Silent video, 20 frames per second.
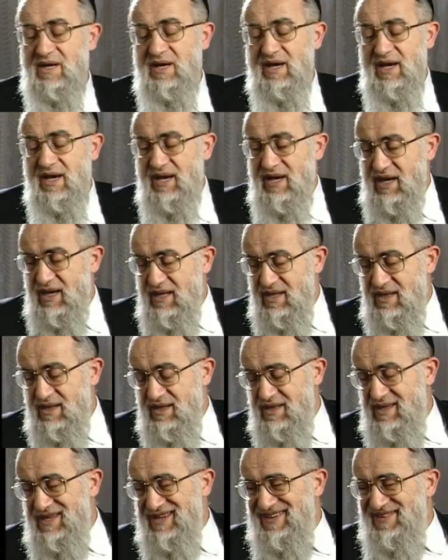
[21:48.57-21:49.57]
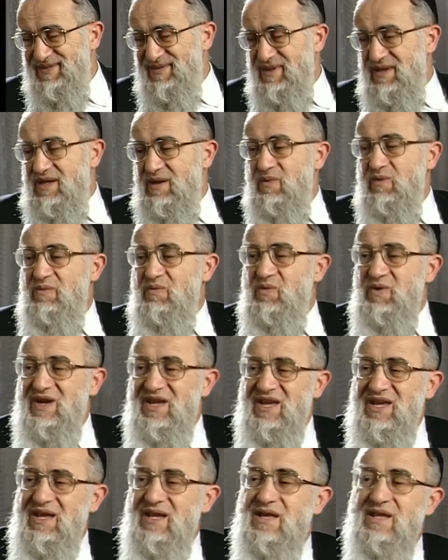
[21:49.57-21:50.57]
and
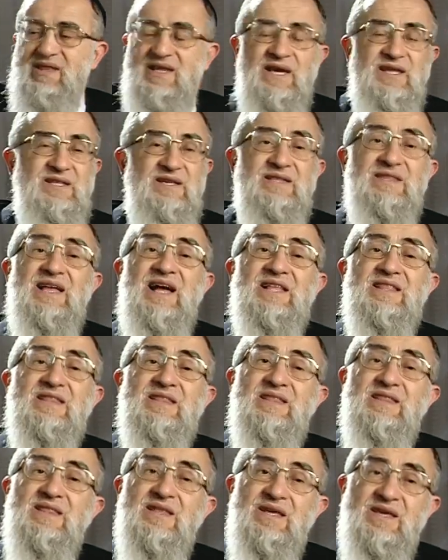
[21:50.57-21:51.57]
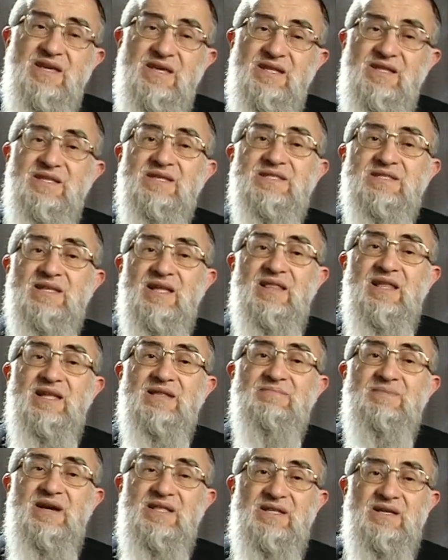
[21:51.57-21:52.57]
we, they did not, the Yiddens still had
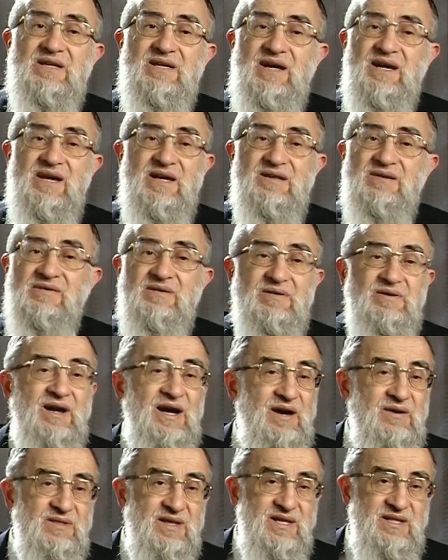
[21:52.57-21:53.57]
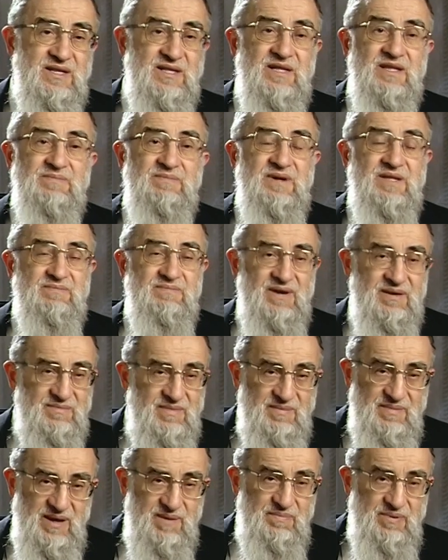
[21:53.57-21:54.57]
money. I don't know how they did it, but my,
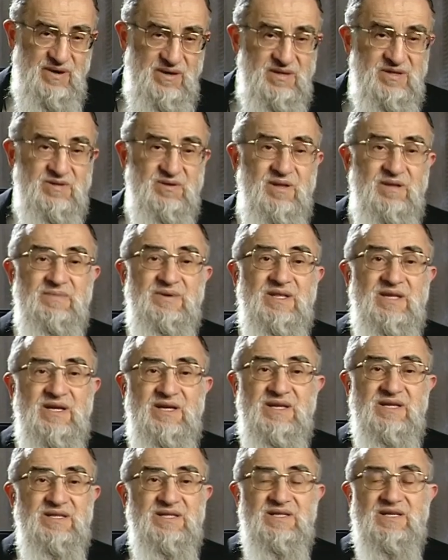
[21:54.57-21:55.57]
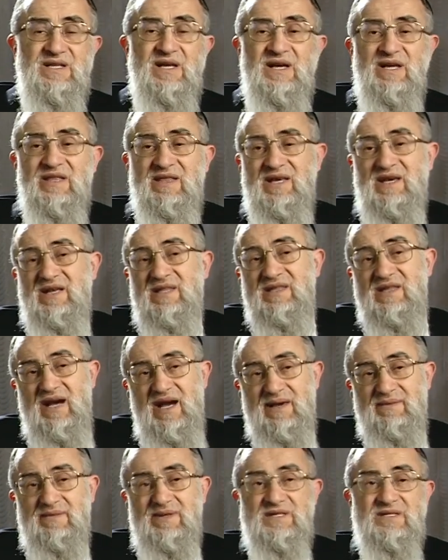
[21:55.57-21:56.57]
my parents told me the Yiddens, they had
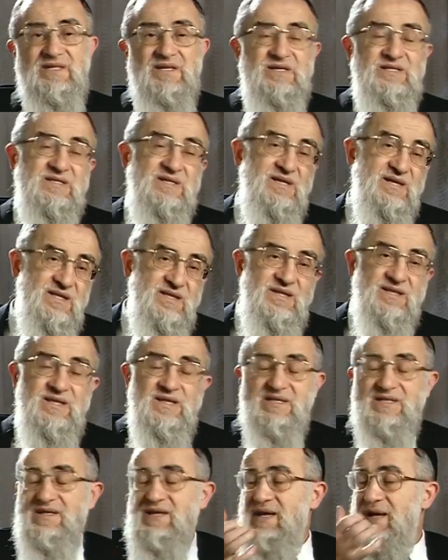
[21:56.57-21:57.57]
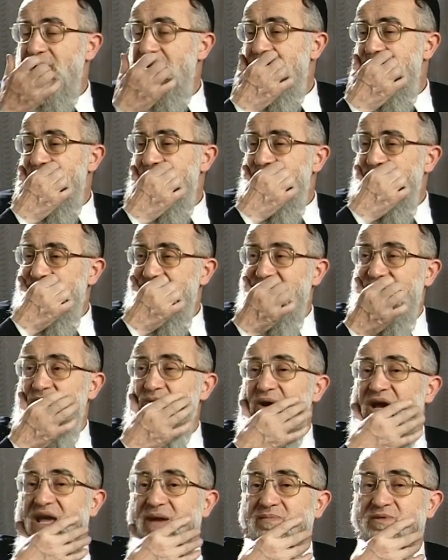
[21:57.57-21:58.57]
diamonds, this hidden, this. They
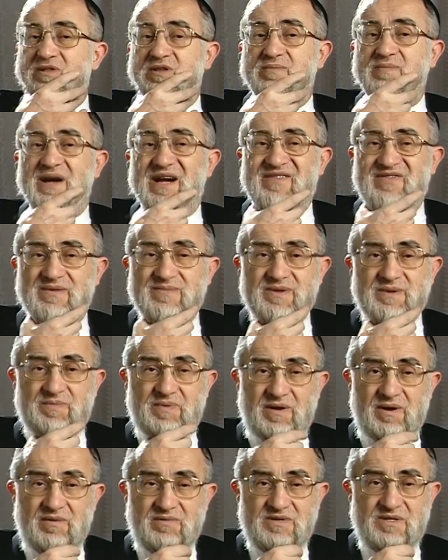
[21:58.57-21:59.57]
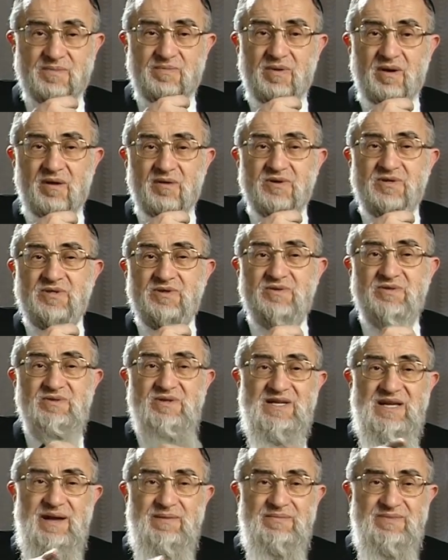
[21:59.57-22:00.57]
were able to buy from the Poles. The Poles used to
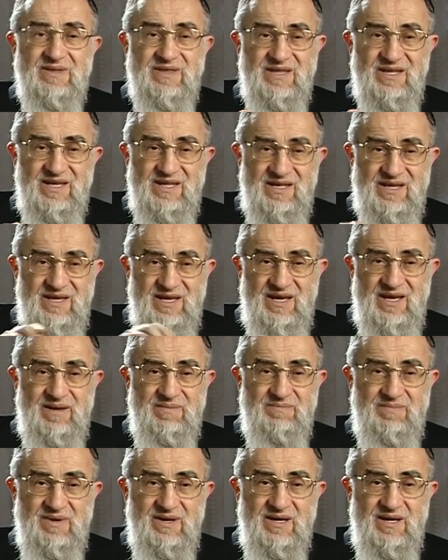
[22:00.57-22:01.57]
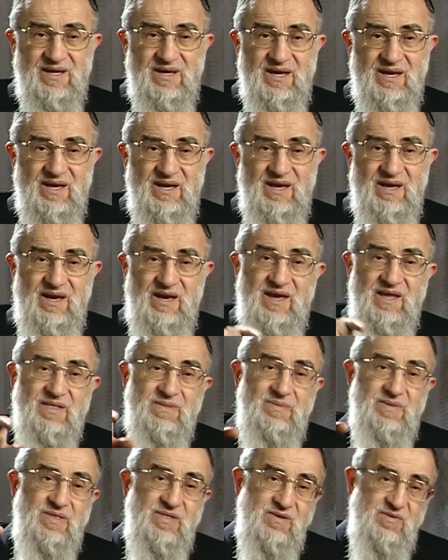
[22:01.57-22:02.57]
come near the camp
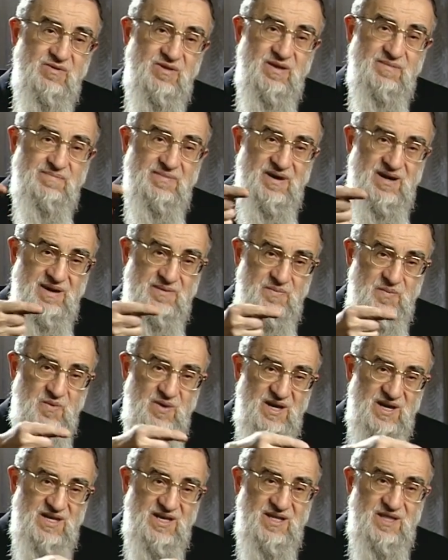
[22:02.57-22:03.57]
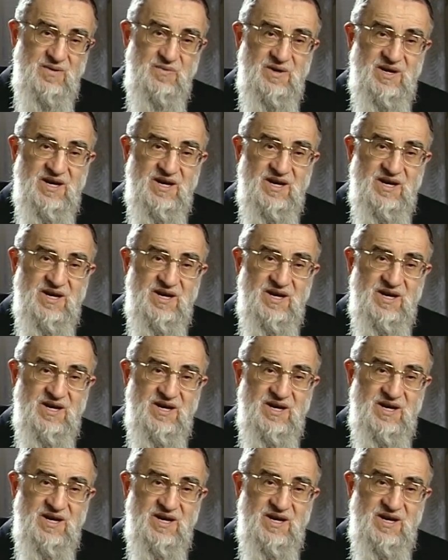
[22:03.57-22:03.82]
and through the barbed wire there were